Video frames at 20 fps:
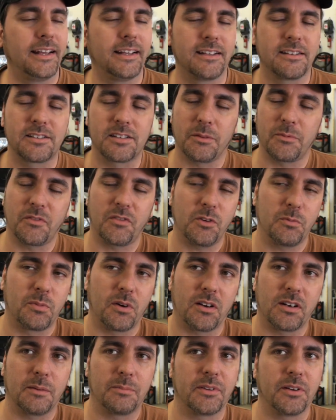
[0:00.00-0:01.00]
And then some of you
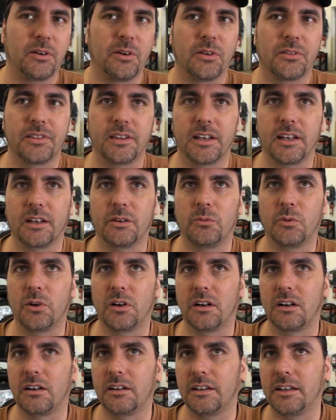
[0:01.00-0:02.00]
brought up the whole thing
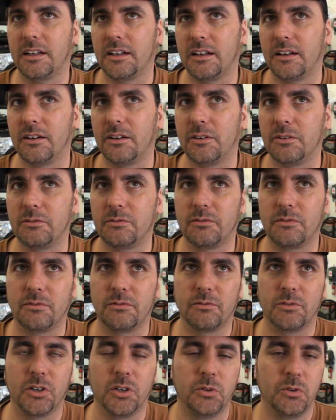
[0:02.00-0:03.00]
where, you know,
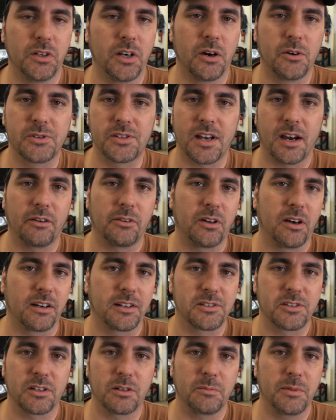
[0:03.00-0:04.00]
who knows how long
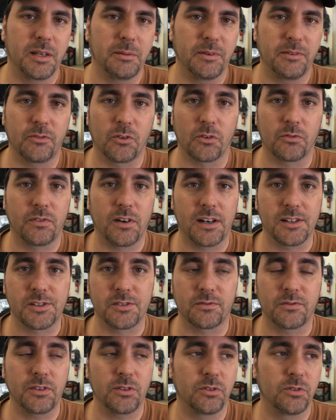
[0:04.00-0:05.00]
it's going to be before
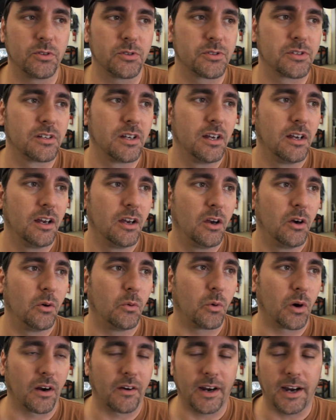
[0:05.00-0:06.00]
fossil fuels
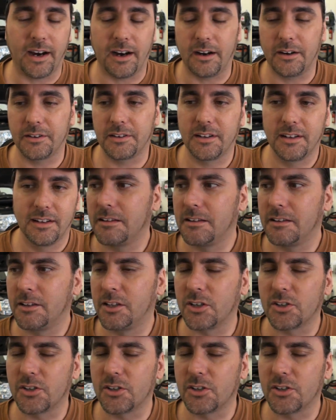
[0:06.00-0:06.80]
wear out.